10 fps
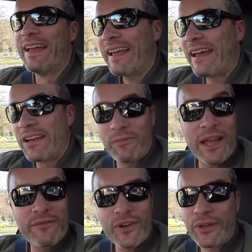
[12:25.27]
Yeah, and I'm
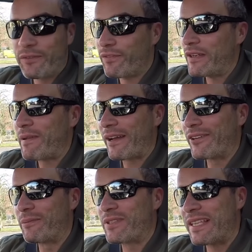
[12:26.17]
getting very good feedback
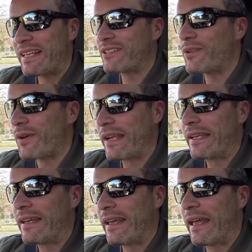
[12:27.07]
on them, so that's
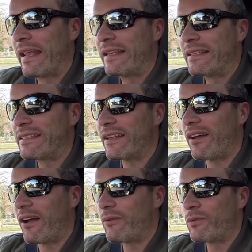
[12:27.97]
great. And
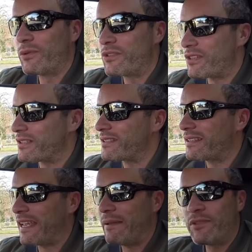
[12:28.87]
I will
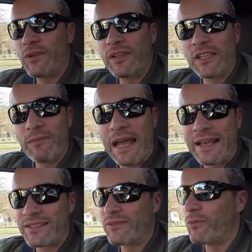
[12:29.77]
just keep doing them
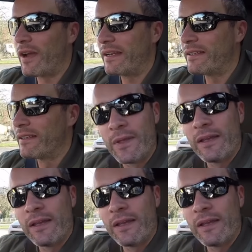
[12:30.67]
as and when.